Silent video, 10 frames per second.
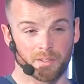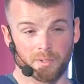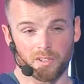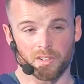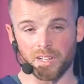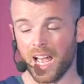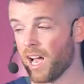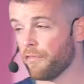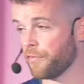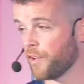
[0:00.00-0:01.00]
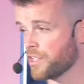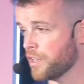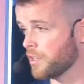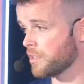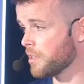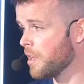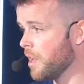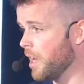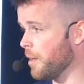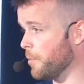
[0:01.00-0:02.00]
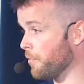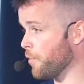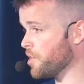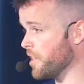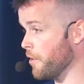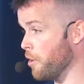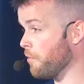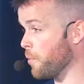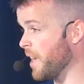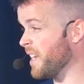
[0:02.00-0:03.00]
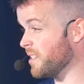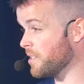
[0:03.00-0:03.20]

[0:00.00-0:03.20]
So we're talking half of our dogs, unfortunately, are overweight.